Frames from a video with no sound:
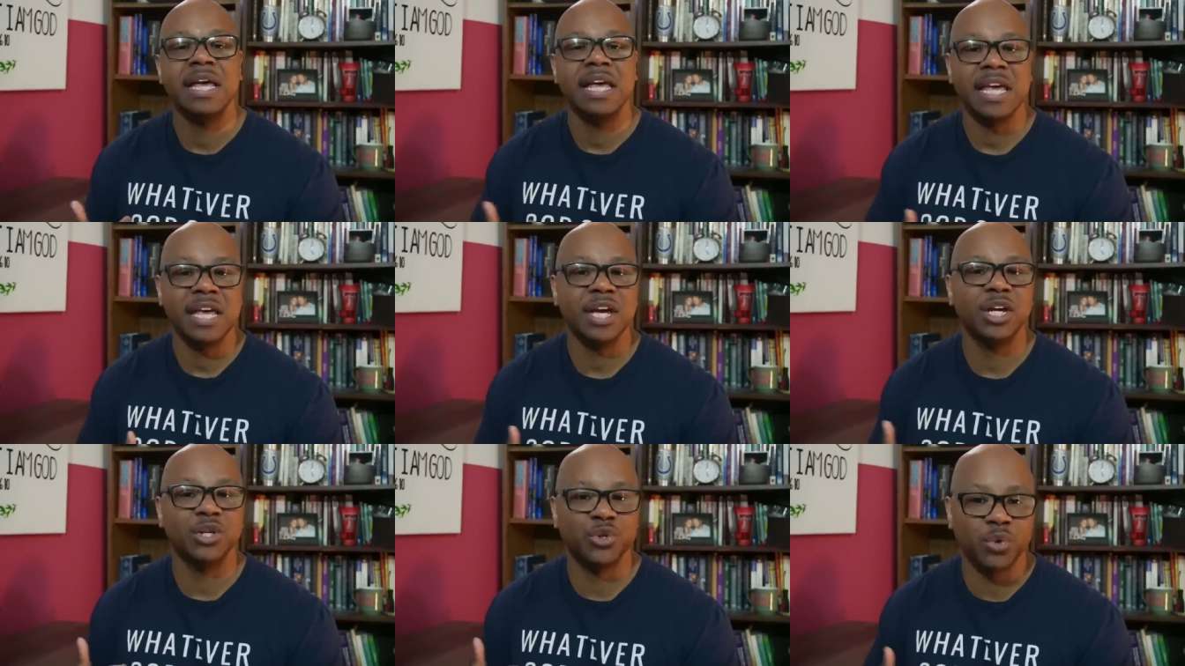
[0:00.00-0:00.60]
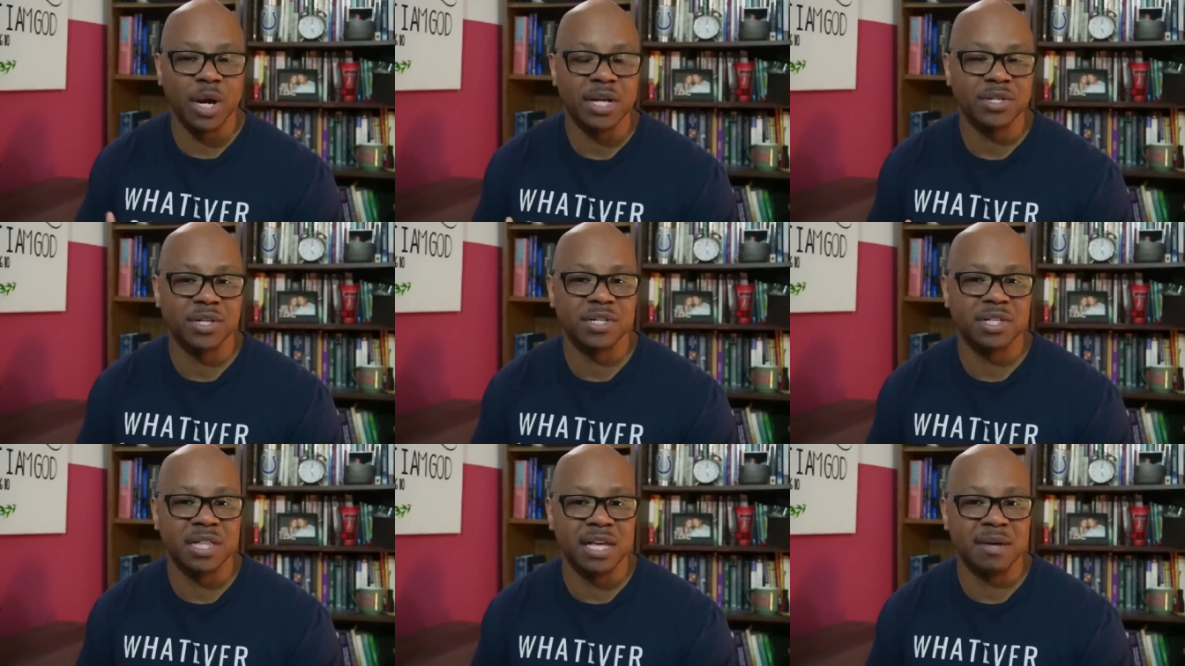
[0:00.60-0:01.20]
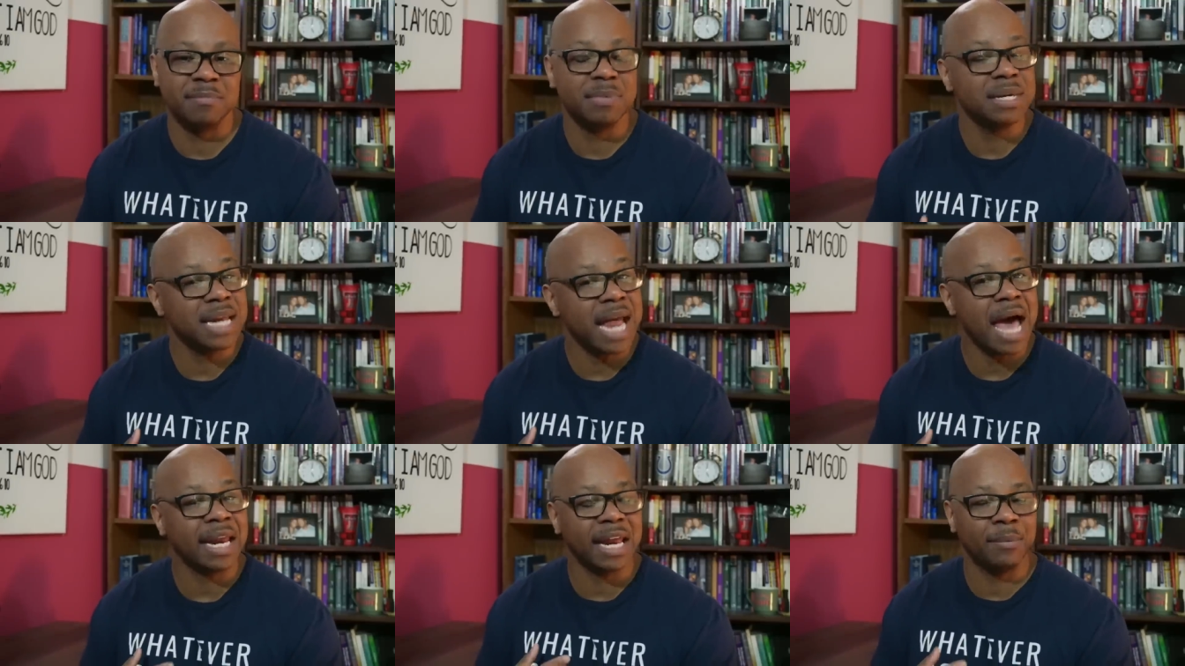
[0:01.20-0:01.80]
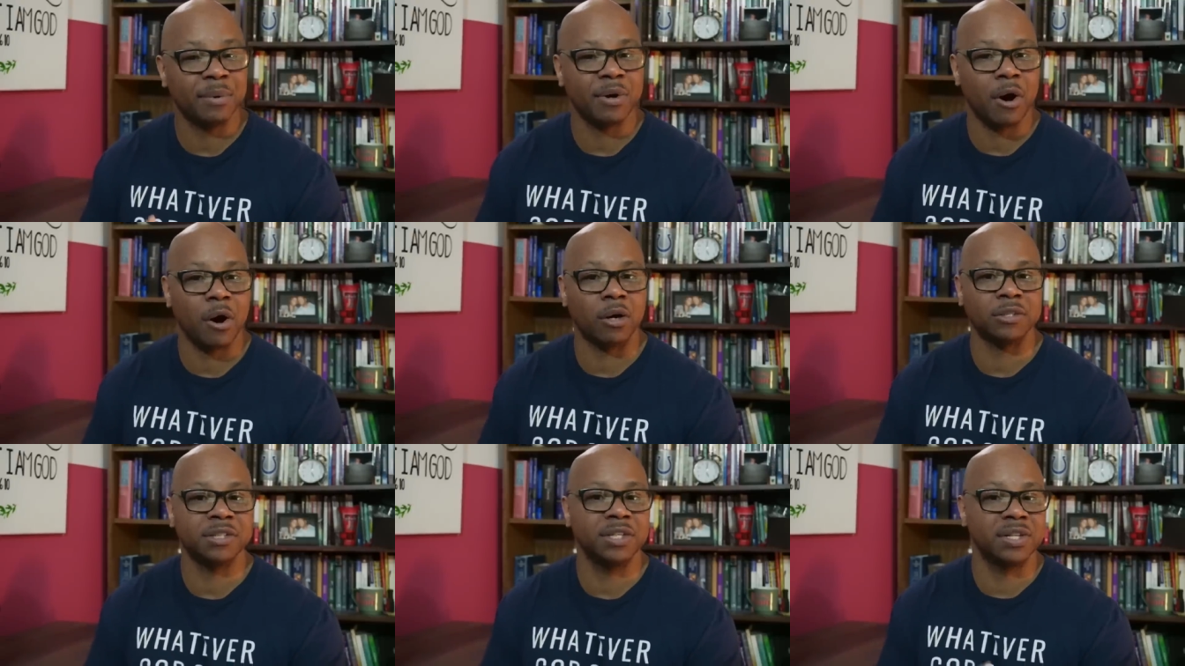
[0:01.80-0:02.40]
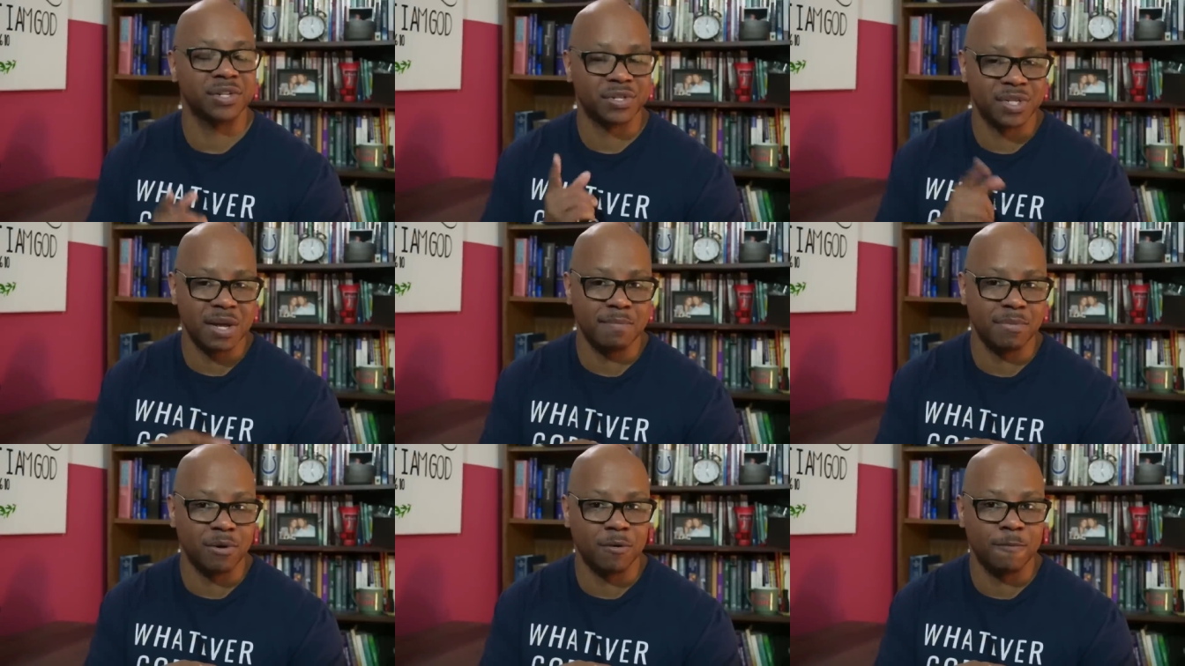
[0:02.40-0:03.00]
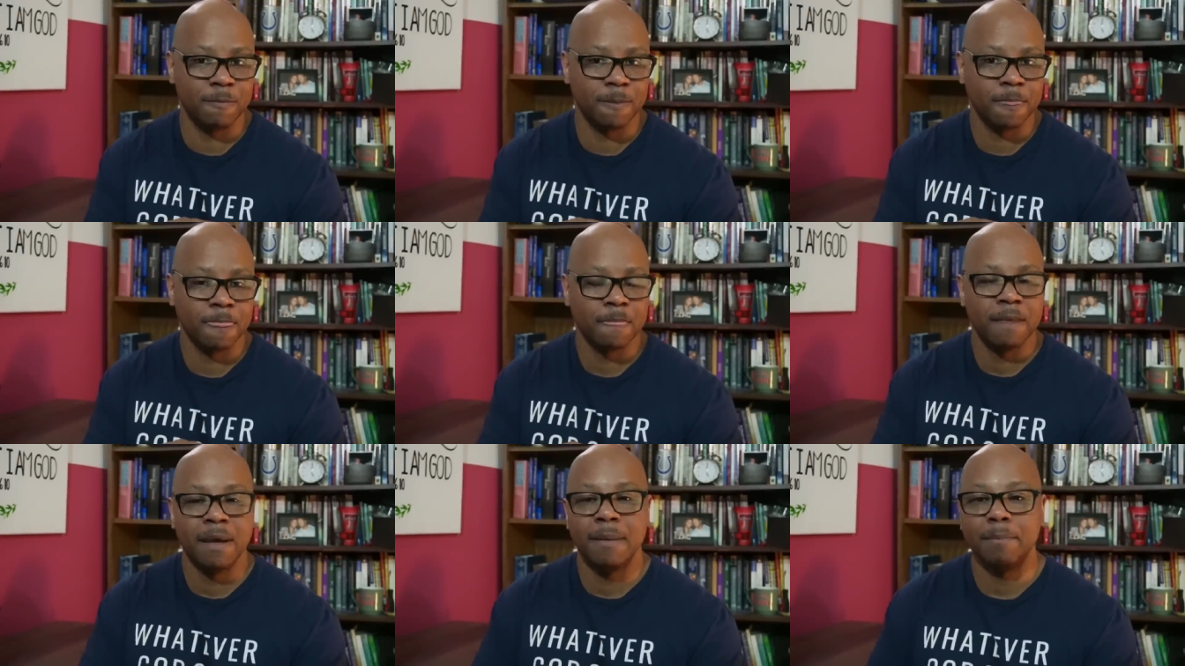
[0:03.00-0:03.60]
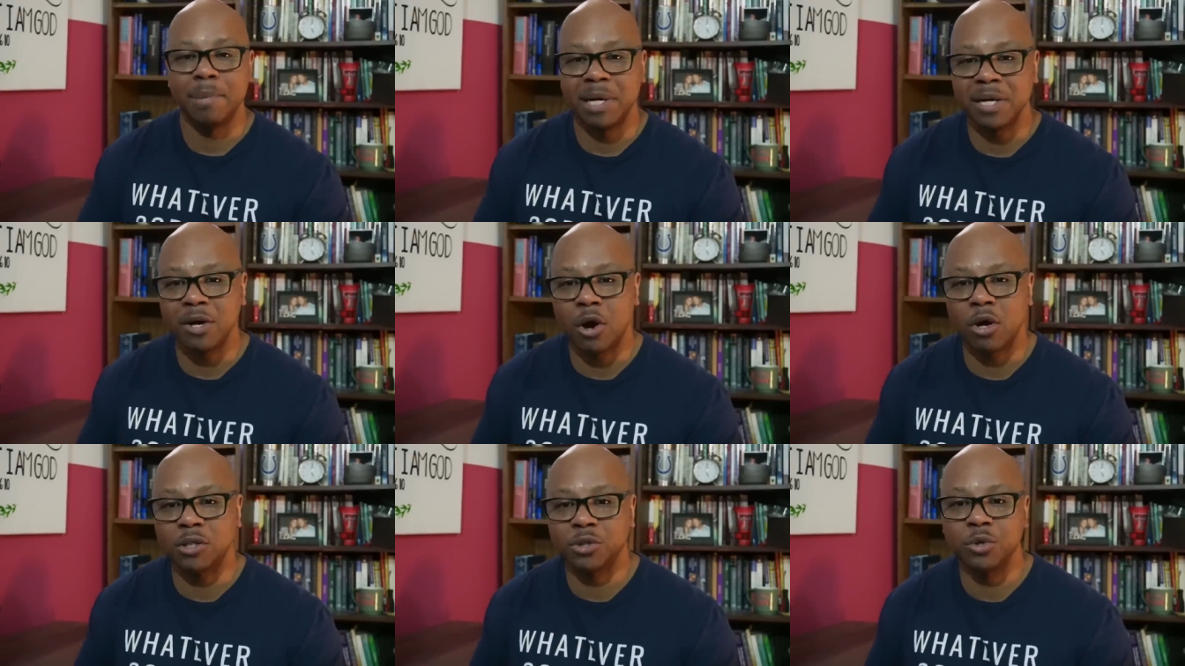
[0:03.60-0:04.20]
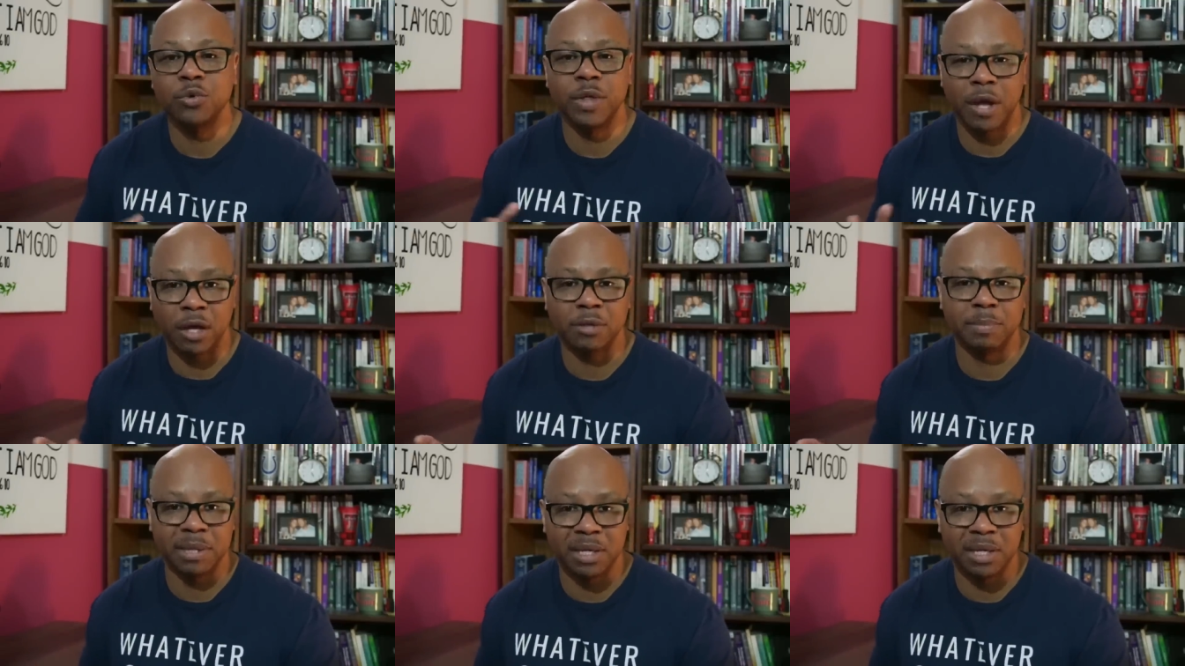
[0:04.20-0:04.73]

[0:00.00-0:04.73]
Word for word: he addresses them not in regards to the symbol, but in regards to who they ought to be